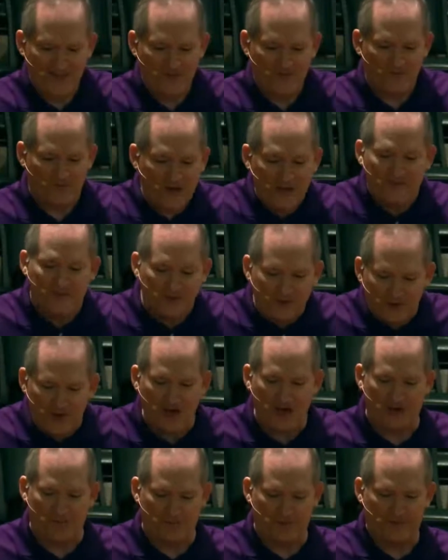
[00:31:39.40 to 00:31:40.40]
Feed the
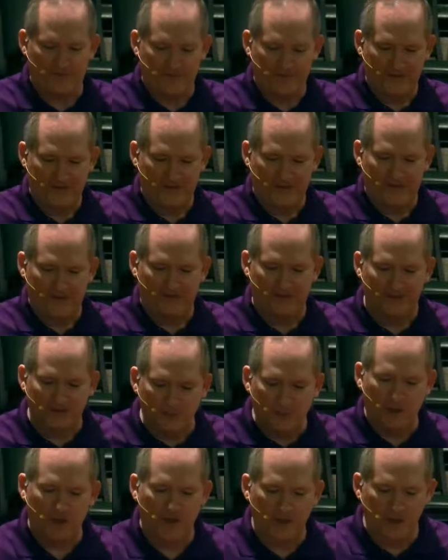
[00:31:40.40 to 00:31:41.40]
sheep. This
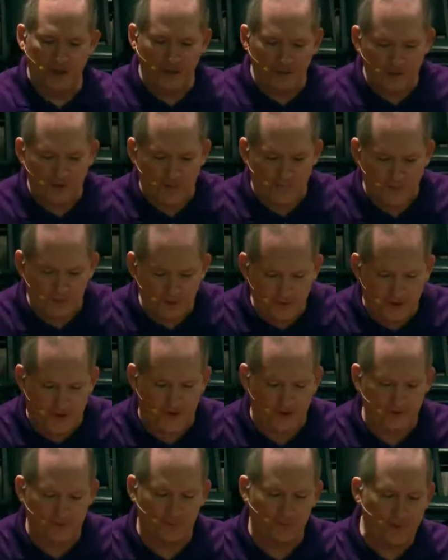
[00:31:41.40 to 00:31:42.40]
is what an under-shepherd
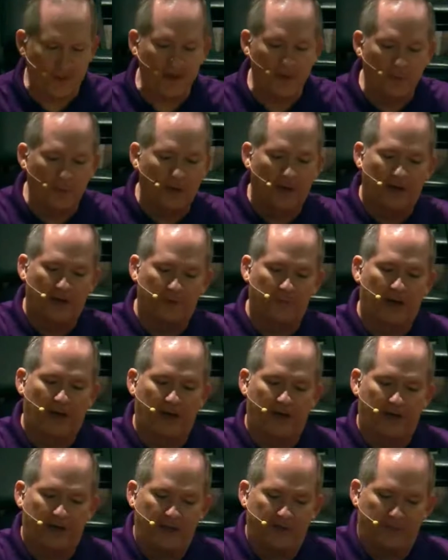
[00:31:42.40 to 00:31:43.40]
does. And Peter went on to
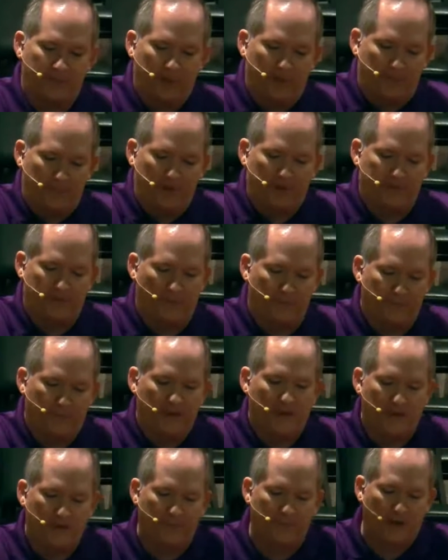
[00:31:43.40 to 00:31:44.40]
write in his epistle,
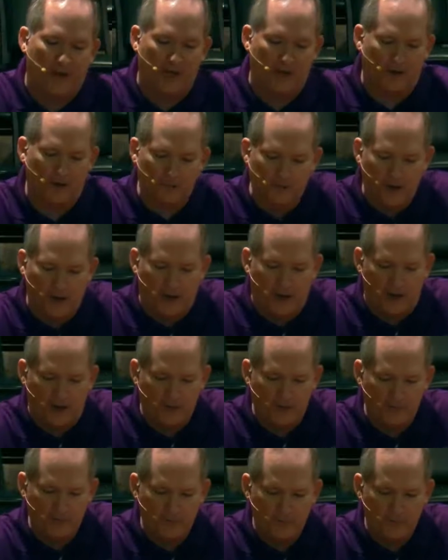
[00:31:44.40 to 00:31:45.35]
feed the flock of God.